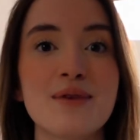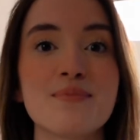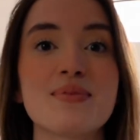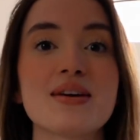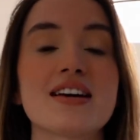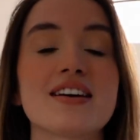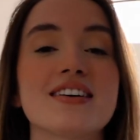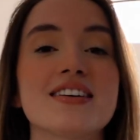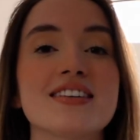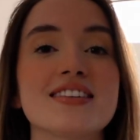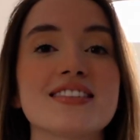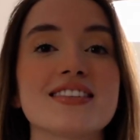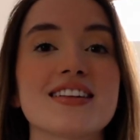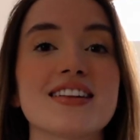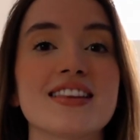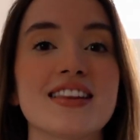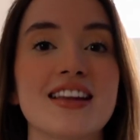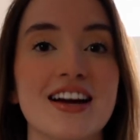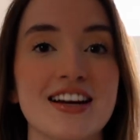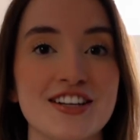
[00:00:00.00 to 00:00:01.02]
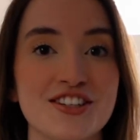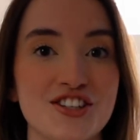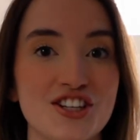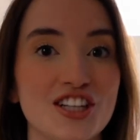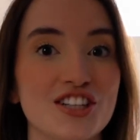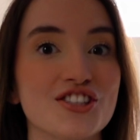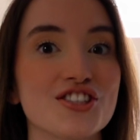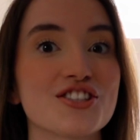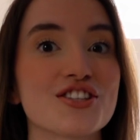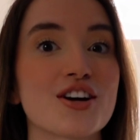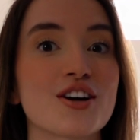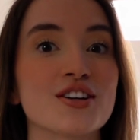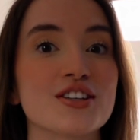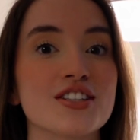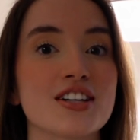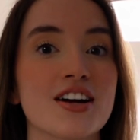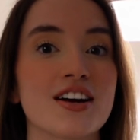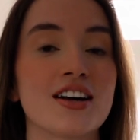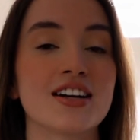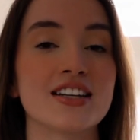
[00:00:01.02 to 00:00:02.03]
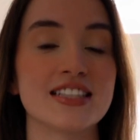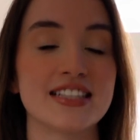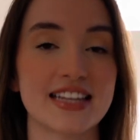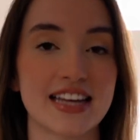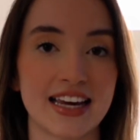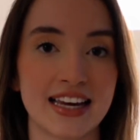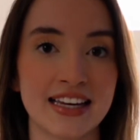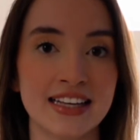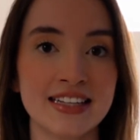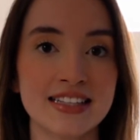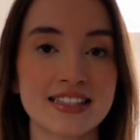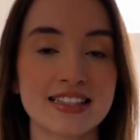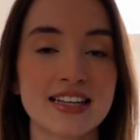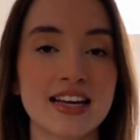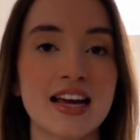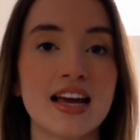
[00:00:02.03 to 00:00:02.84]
because line changes are done on days.